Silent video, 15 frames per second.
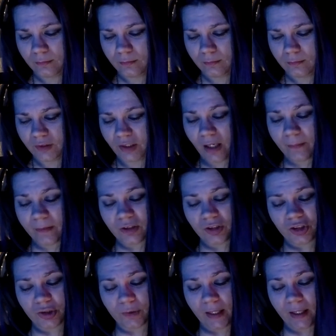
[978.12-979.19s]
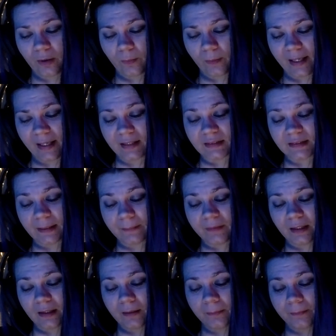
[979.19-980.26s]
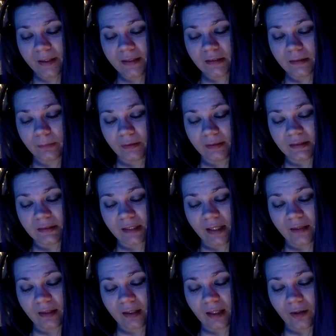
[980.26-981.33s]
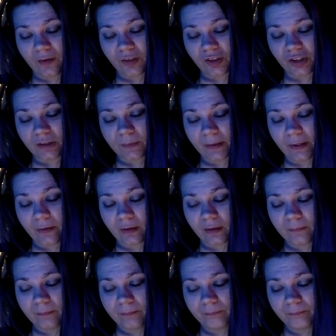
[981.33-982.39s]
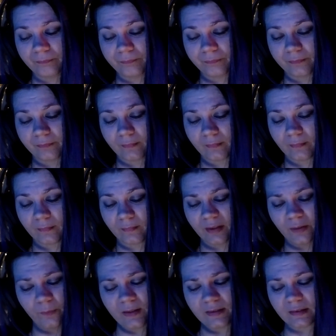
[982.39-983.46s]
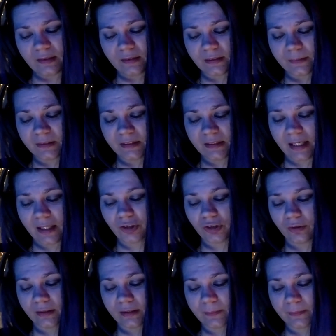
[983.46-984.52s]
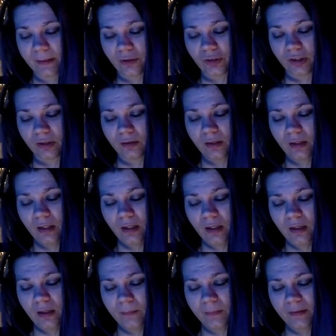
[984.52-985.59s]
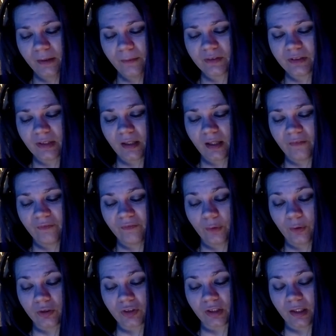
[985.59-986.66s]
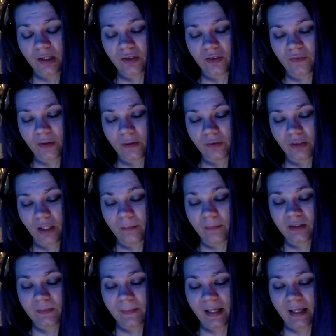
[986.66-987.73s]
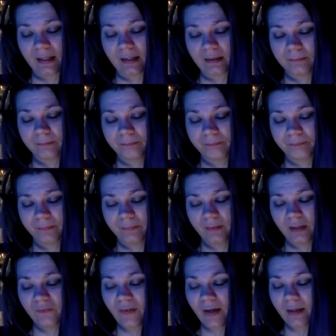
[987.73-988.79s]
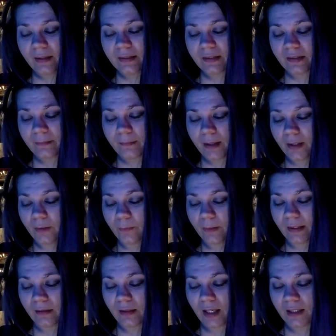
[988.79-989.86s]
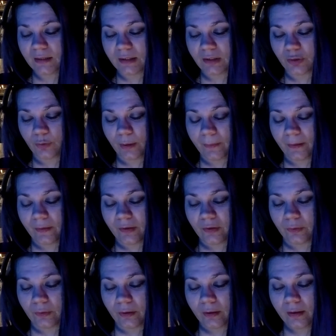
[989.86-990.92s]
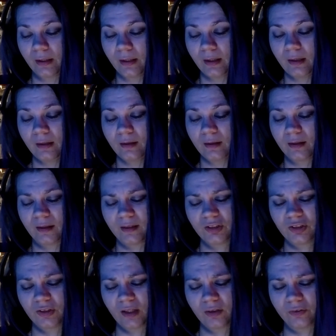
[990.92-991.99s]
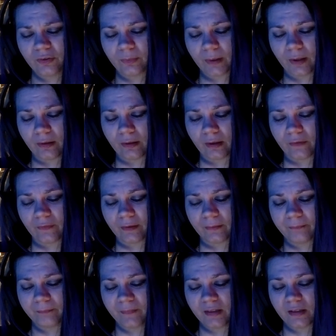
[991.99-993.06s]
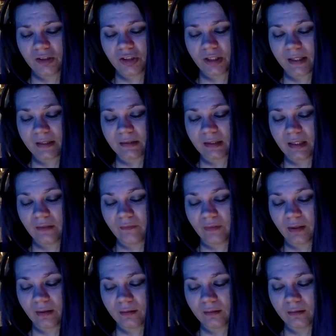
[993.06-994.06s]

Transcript: Thomas shrank away as something combustible inside the carriage exploded. It wasn't a substantial explosion, but there was enough force in it to throw Thomas back. He fell into the mud when he lost his grip on the door, and he struggled to roll over, his chest heaving.